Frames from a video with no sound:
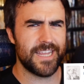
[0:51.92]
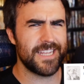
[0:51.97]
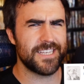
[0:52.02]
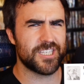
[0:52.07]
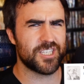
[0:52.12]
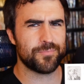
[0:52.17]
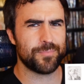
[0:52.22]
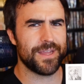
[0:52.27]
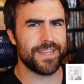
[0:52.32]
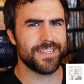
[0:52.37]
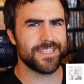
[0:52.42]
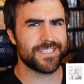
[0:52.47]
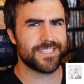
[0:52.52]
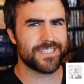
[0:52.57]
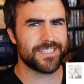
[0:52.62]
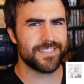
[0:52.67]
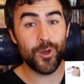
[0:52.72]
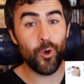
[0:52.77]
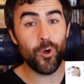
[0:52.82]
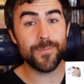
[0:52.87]
Dead
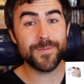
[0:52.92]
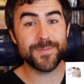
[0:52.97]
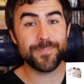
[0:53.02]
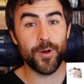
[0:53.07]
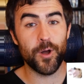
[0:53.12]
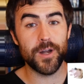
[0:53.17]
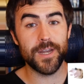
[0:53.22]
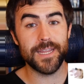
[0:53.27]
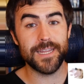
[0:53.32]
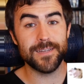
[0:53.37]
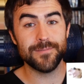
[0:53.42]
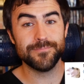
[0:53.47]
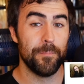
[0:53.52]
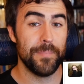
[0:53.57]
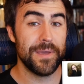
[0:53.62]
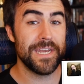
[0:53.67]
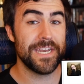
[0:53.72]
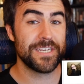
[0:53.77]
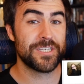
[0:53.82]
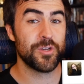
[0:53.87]
Space. Corpse Party.
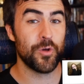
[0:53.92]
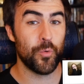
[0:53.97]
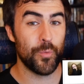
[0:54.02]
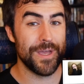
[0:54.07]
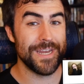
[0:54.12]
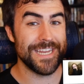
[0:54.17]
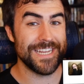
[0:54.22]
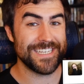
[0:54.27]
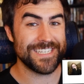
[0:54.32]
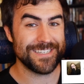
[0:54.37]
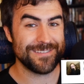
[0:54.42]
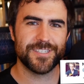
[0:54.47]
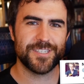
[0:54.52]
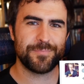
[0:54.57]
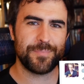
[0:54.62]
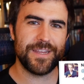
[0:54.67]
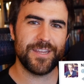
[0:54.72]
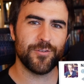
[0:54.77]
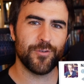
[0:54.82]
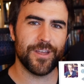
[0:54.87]
Minute to win it.
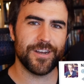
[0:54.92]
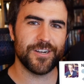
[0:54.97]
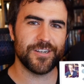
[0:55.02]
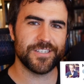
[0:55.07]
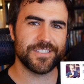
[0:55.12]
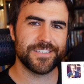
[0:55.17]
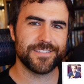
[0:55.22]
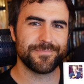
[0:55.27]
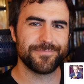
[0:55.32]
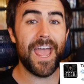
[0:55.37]
Speedrunners.